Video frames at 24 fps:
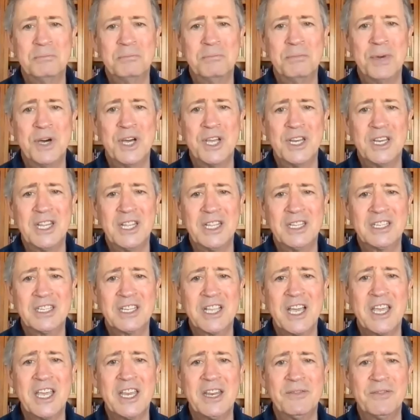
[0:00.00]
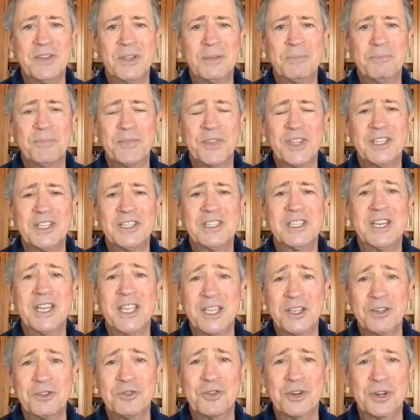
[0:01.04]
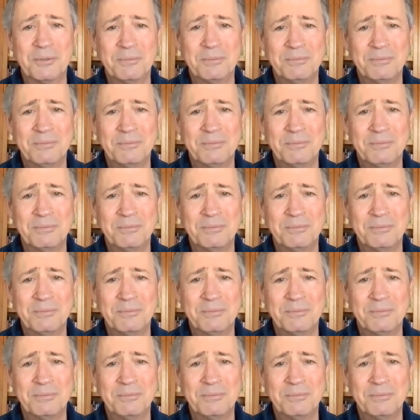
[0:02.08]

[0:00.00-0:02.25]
but it's kind of a, it's an extra.